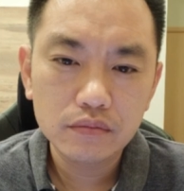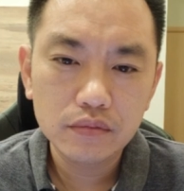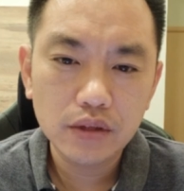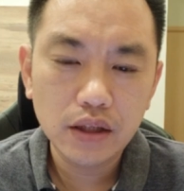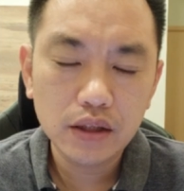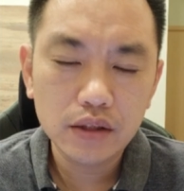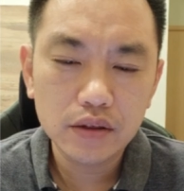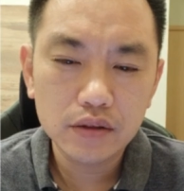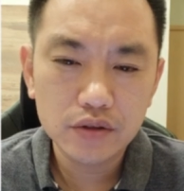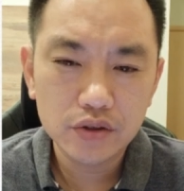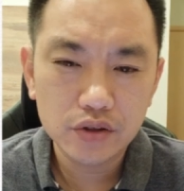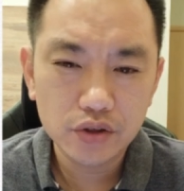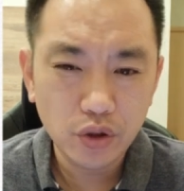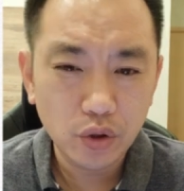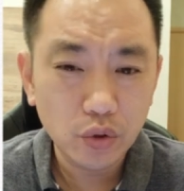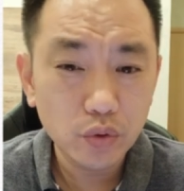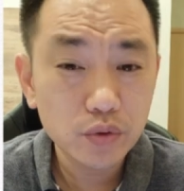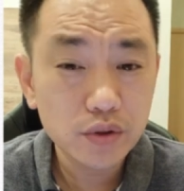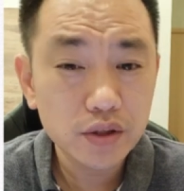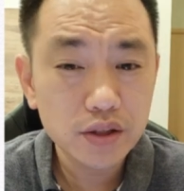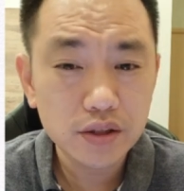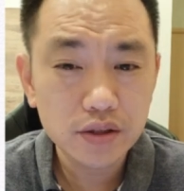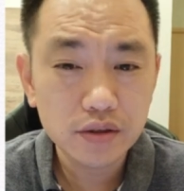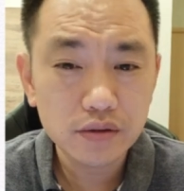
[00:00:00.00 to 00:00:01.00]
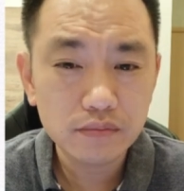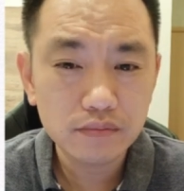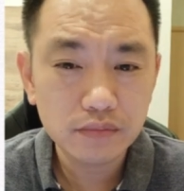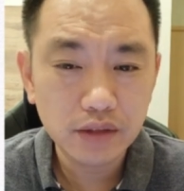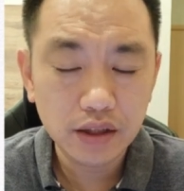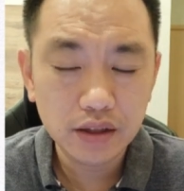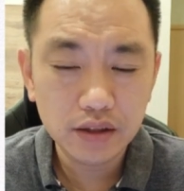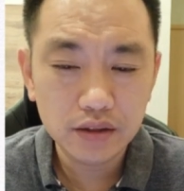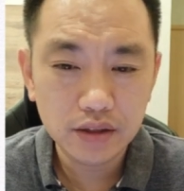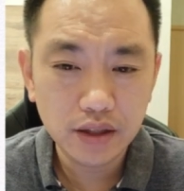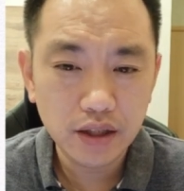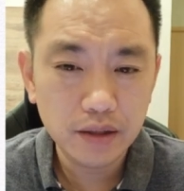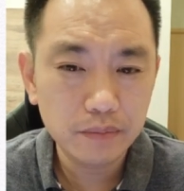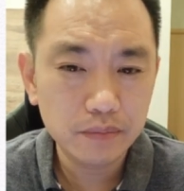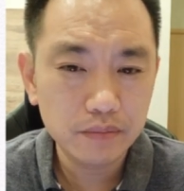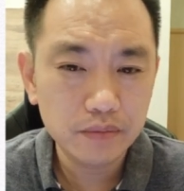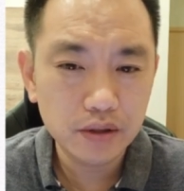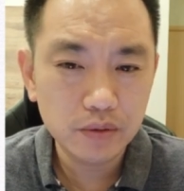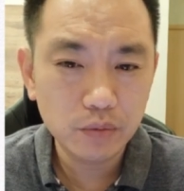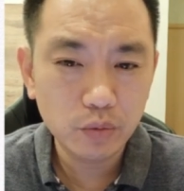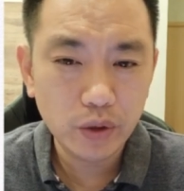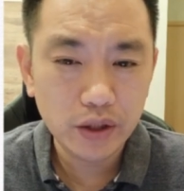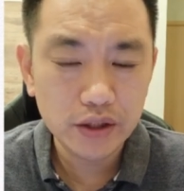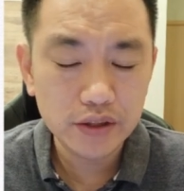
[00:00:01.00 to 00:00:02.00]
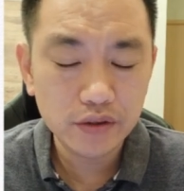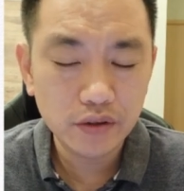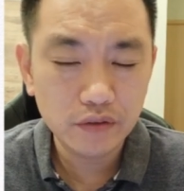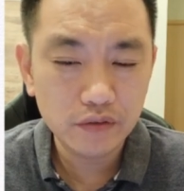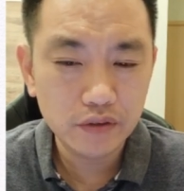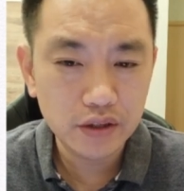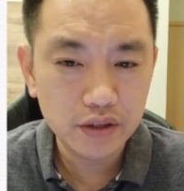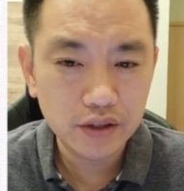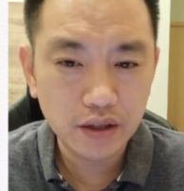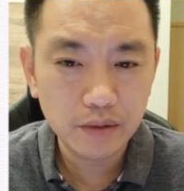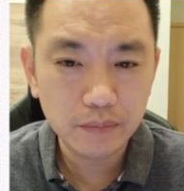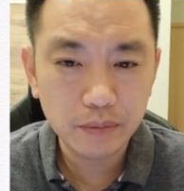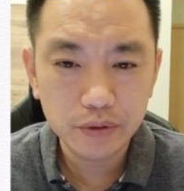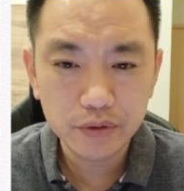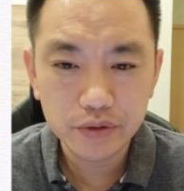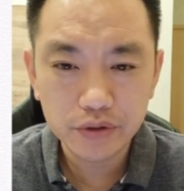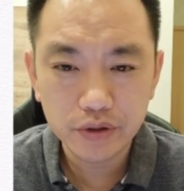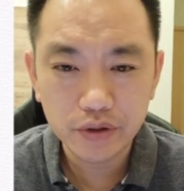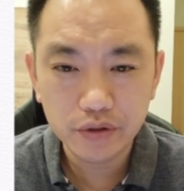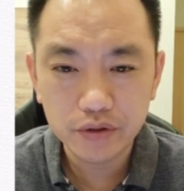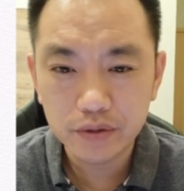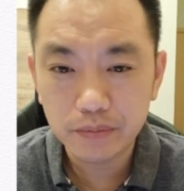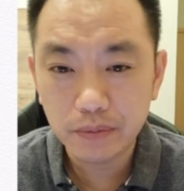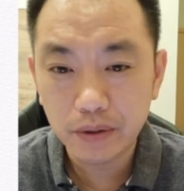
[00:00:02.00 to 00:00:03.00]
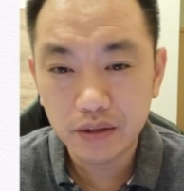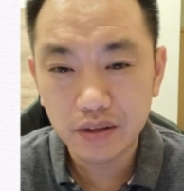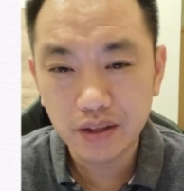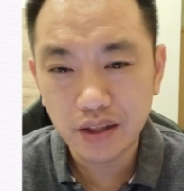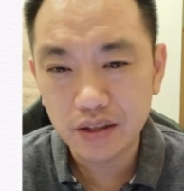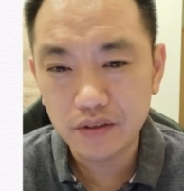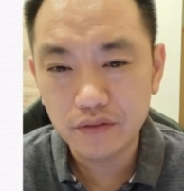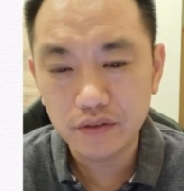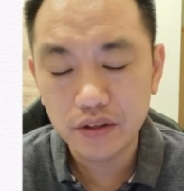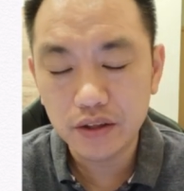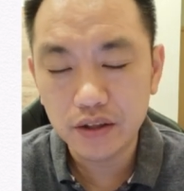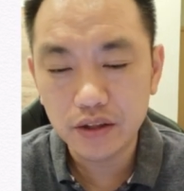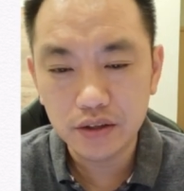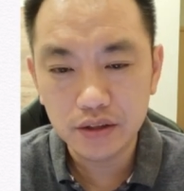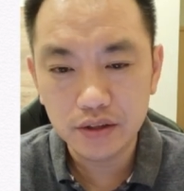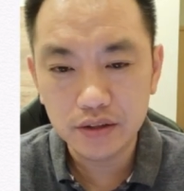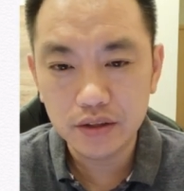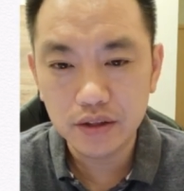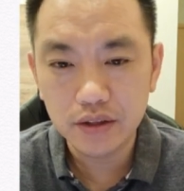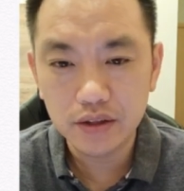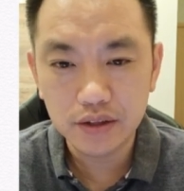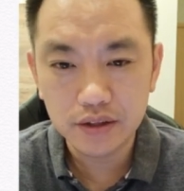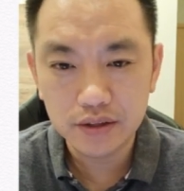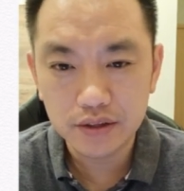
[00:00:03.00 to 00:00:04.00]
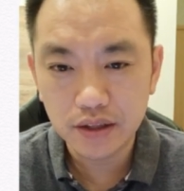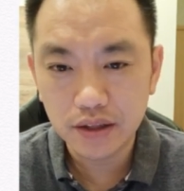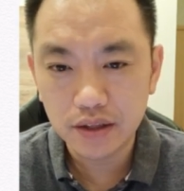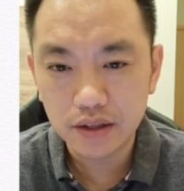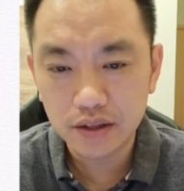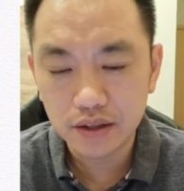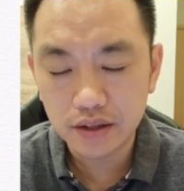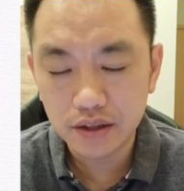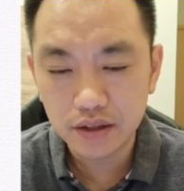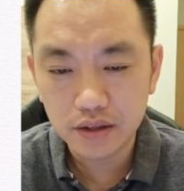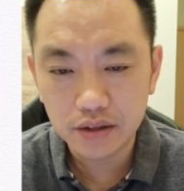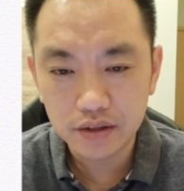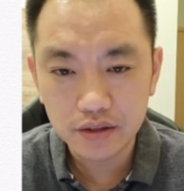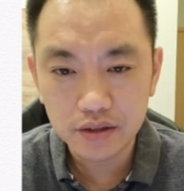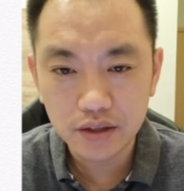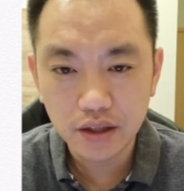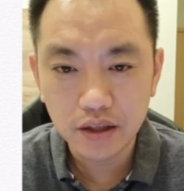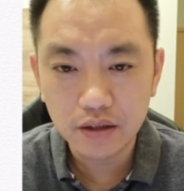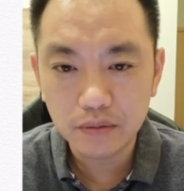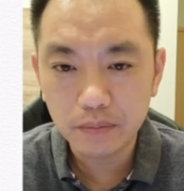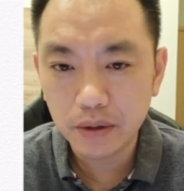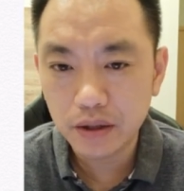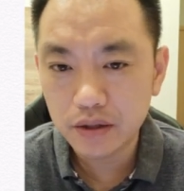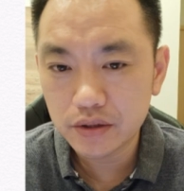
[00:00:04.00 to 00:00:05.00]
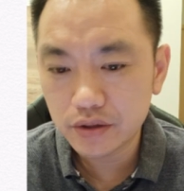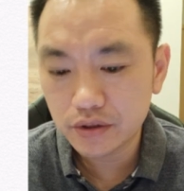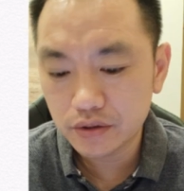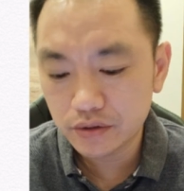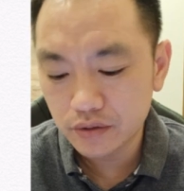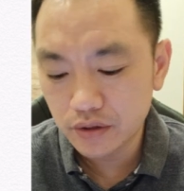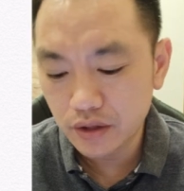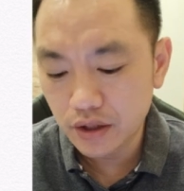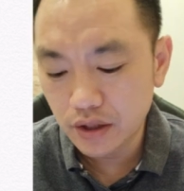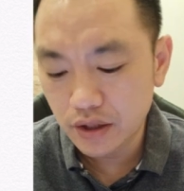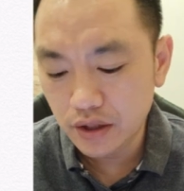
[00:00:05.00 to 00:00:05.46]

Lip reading: like a salt, like a weight of a table salt, but not even exactly the entire bottle.